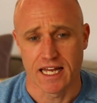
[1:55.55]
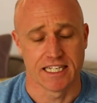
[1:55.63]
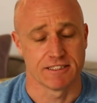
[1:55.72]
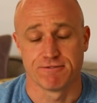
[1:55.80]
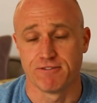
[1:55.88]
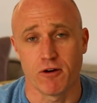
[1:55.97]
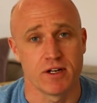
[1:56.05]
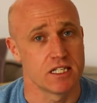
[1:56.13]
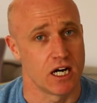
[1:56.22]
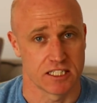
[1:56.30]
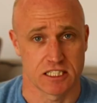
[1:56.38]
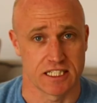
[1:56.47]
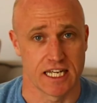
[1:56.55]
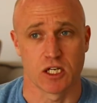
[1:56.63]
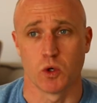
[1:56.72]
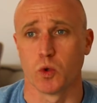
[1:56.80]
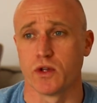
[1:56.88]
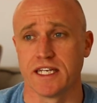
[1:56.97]
it's very nice
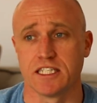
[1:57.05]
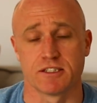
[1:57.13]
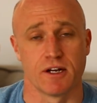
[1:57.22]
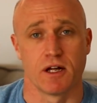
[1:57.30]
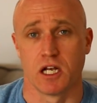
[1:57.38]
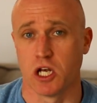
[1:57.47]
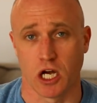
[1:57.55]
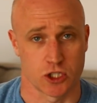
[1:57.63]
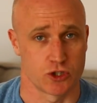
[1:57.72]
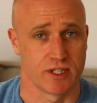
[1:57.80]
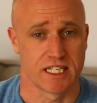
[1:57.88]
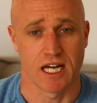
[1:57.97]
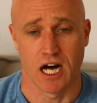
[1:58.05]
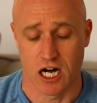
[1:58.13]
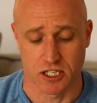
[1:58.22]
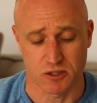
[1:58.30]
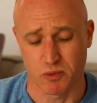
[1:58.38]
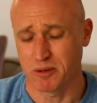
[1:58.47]
seeing all these luxury
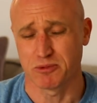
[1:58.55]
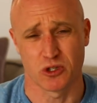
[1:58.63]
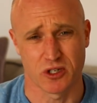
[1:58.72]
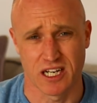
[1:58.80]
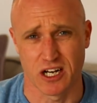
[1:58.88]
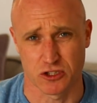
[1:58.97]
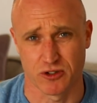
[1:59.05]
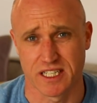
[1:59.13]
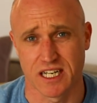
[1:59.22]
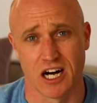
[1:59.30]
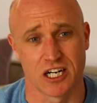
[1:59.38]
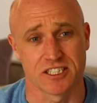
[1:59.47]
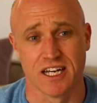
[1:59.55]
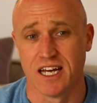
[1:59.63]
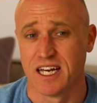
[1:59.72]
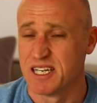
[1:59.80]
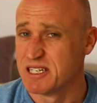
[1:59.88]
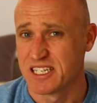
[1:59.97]
cars. And when I'm talking luxury cars,
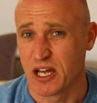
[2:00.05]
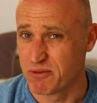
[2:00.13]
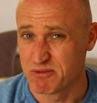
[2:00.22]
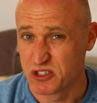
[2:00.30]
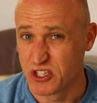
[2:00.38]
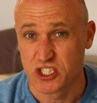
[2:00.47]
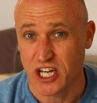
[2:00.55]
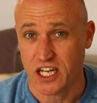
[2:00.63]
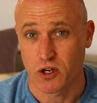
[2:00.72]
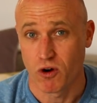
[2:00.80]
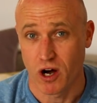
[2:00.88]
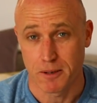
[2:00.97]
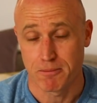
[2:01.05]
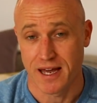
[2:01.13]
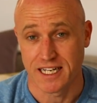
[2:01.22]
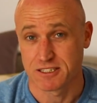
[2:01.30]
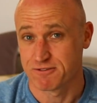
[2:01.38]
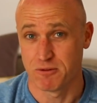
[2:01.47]
you know, the Jaguar
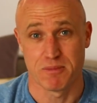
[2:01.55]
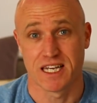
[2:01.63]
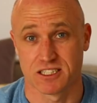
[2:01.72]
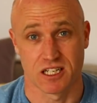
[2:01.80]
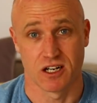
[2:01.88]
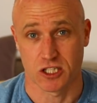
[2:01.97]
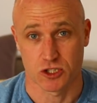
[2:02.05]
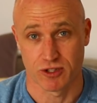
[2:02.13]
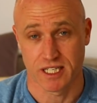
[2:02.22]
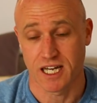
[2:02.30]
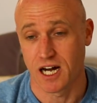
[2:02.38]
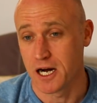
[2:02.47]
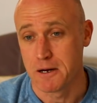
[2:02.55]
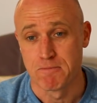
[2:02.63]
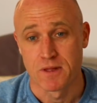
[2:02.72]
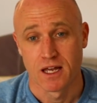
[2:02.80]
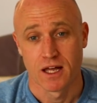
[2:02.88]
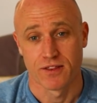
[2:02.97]
I-Pace for is a luxury car.
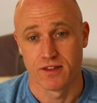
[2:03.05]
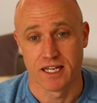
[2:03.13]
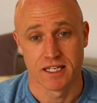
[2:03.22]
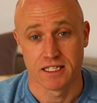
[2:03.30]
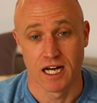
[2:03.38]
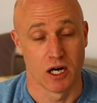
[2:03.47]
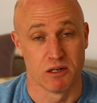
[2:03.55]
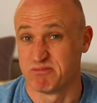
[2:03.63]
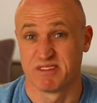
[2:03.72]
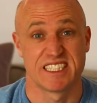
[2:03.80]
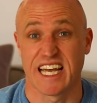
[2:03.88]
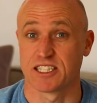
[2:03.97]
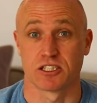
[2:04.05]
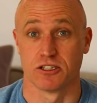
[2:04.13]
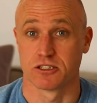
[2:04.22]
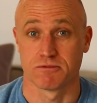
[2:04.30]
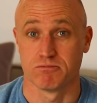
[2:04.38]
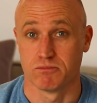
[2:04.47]
The
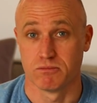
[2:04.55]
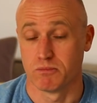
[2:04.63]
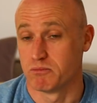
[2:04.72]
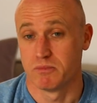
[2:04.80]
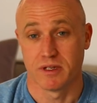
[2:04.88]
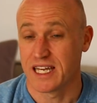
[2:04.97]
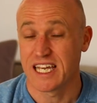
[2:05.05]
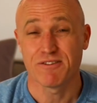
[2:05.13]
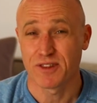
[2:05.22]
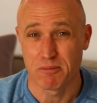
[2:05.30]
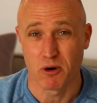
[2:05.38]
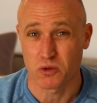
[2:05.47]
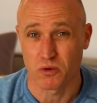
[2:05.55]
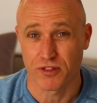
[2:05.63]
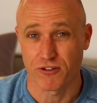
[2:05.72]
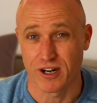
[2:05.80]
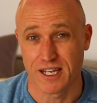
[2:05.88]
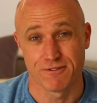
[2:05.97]
Teslas, even the Model
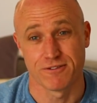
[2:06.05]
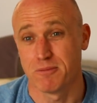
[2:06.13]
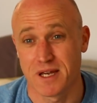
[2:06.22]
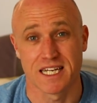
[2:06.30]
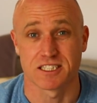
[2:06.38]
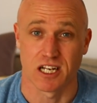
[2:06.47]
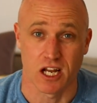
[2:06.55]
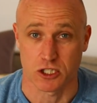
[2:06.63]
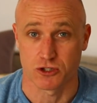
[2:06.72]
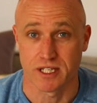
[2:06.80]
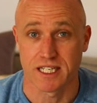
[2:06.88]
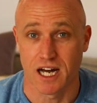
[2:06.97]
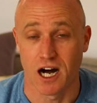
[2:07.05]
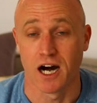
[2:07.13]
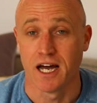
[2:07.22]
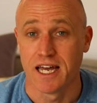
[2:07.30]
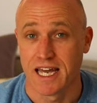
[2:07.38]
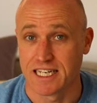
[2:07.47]
3 for me is a luxury
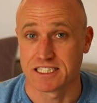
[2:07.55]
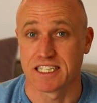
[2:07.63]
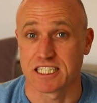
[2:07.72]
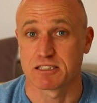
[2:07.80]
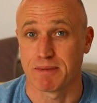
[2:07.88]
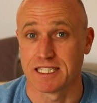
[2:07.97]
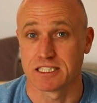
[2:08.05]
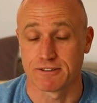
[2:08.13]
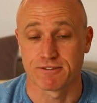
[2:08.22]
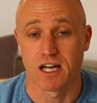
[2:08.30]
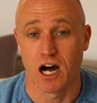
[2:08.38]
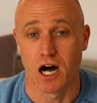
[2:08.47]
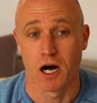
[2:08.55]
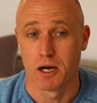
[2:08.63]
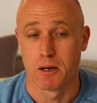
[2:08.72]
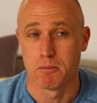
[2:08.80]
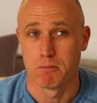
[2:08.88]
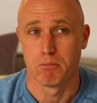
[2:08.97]
car. It's an expensive
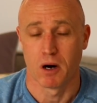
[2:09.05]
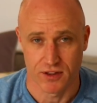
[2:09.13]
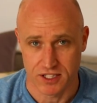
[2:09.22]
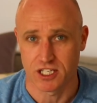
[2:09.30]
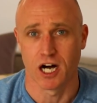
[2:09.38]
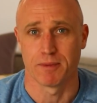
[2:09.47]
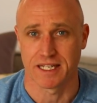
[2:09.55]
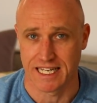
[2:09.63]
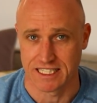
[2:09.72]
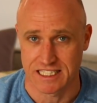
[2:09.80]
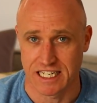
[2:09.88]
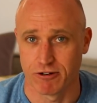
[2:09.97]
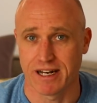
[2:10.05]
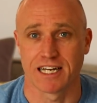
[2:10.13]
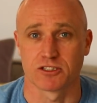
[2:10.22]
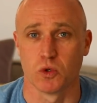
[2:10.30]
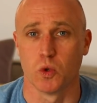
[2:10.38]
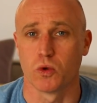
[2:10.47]
car by the time it gets here and
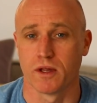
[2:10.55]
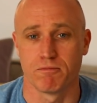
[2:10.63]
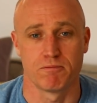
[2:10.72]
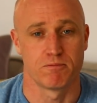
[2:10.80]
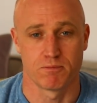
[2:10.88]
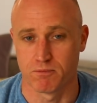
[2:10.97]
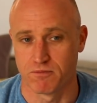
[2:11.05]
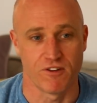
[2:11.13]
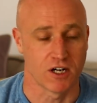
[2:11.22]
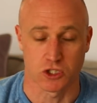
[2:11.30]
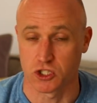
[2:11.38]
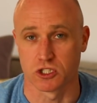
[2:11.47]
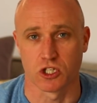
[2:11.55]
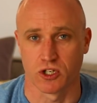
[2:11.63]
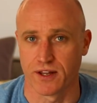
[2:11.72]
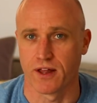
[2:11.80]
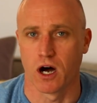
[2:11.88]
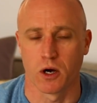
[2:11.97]
has all the functions
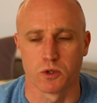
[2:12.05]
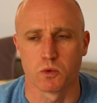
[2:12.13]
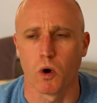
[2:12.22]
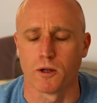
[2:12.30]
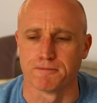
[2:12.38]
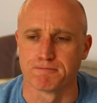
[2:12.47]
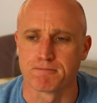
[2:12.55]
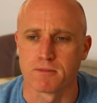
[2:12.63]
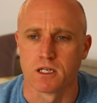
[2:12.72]
on it that I would want.